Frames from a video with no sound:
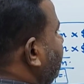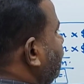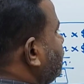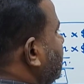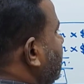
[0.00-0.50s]

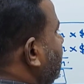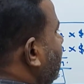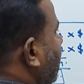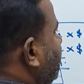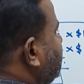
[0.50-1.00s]

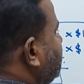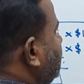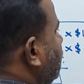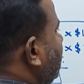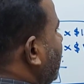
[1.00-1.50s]

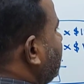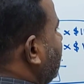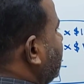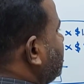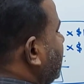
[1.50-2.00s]
you don't buy
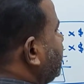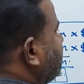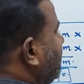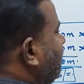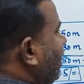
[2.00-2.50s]
the right shares,
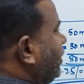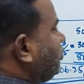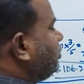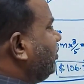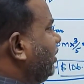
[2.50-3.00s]
sell the
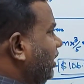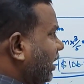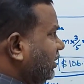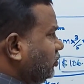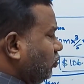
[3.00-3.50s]
rights to
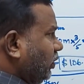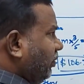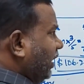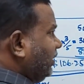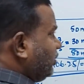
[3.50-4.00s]
somebody else who
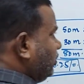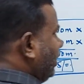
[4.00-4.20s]
will buy the